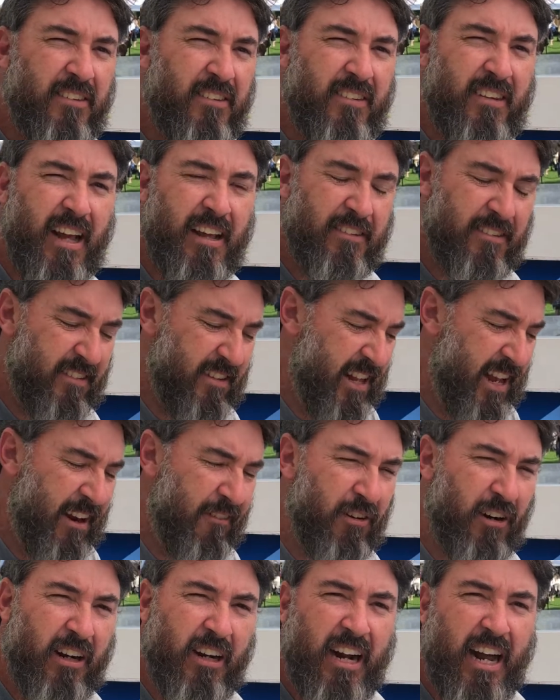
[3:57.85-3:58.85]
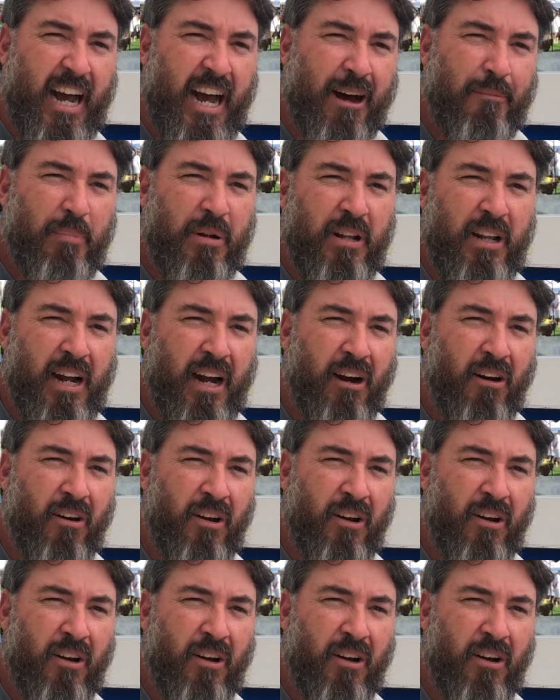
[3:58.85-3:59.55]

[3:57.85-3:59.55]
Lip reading: That's never going to happen now,